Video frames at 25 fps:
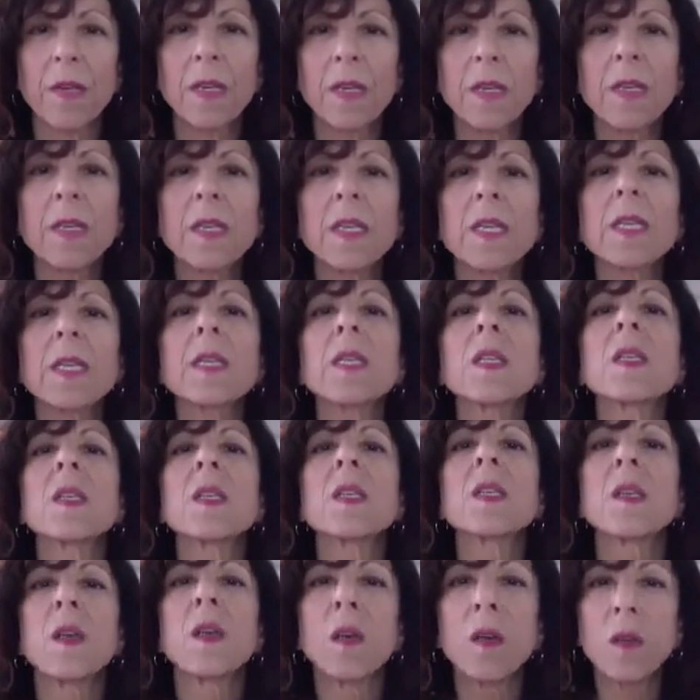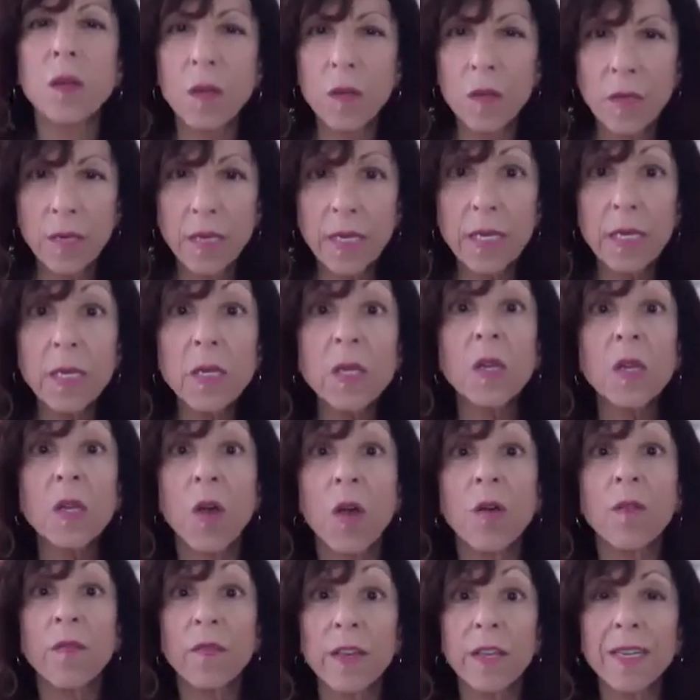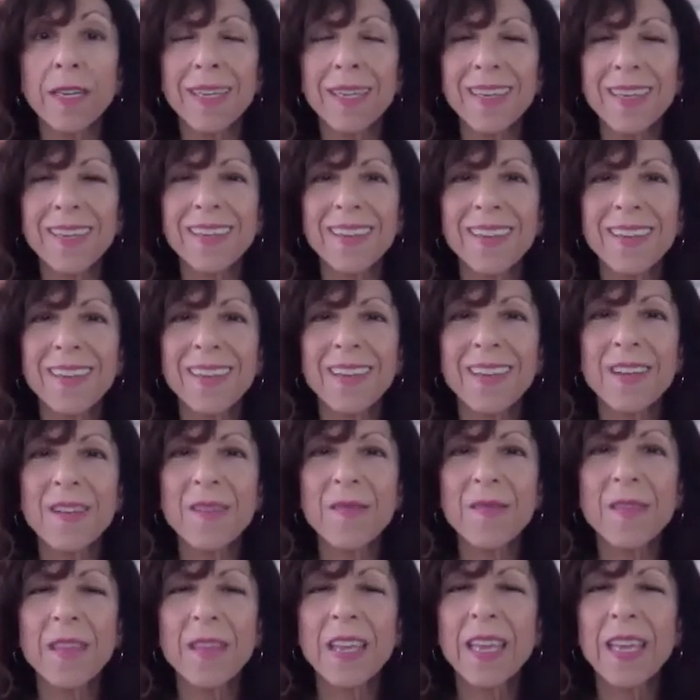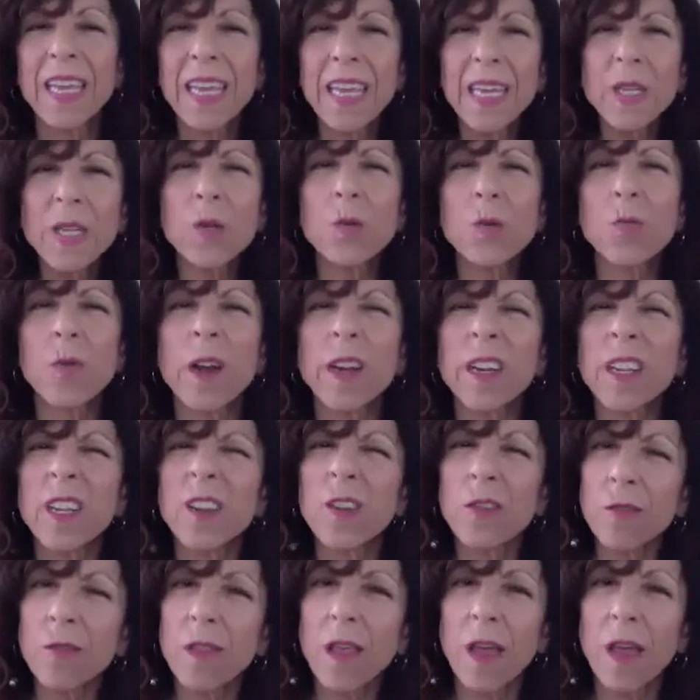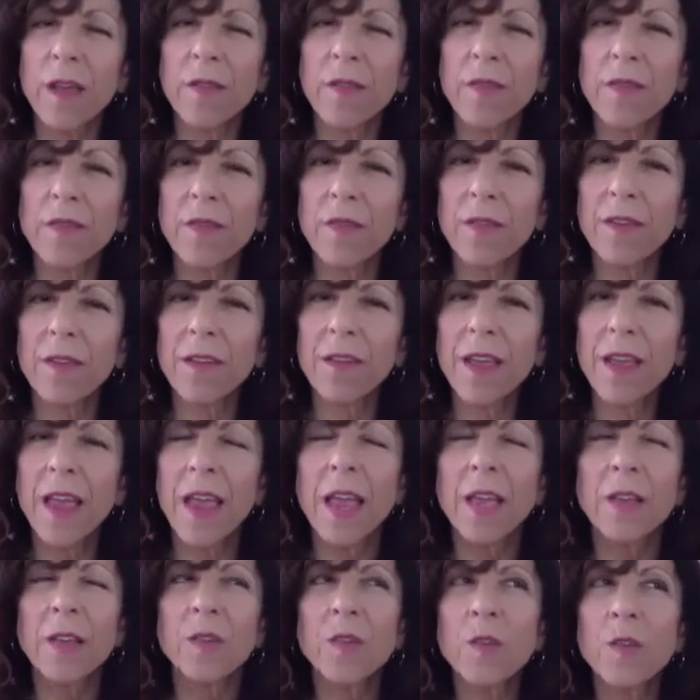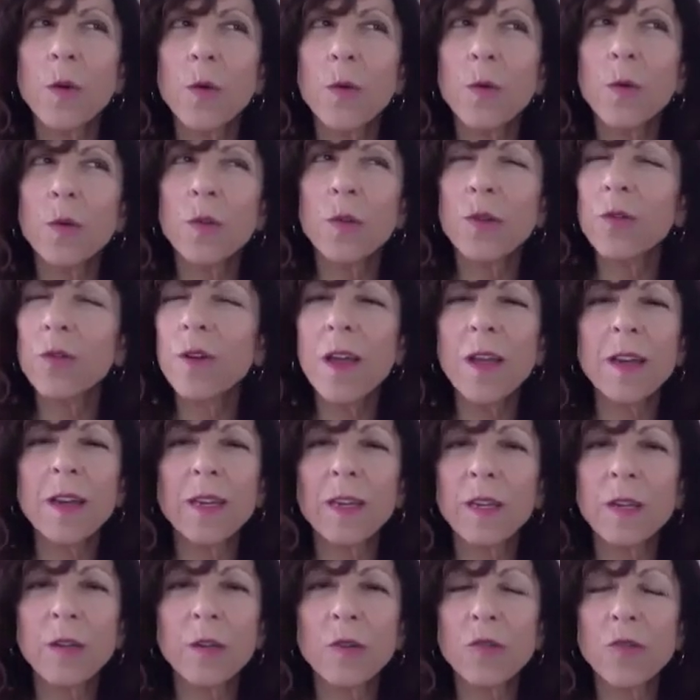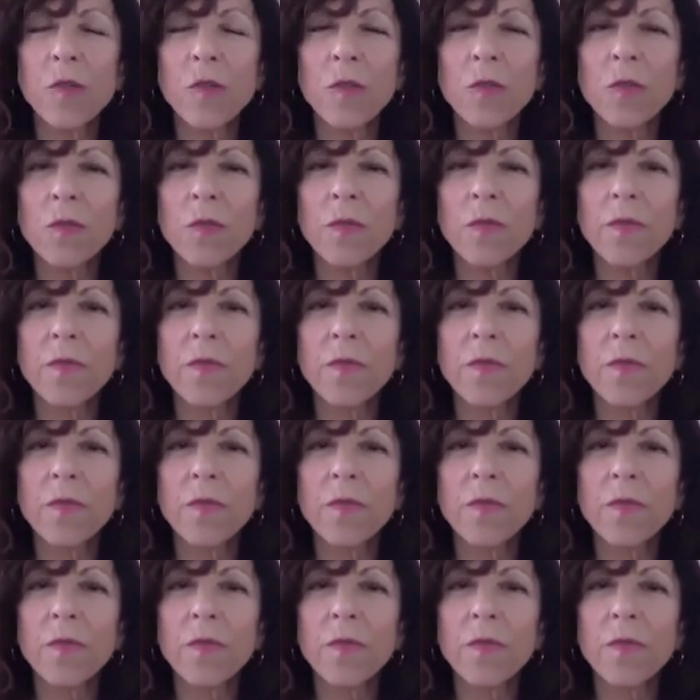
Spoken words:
dissolve it, it's running your life. So you're not in control.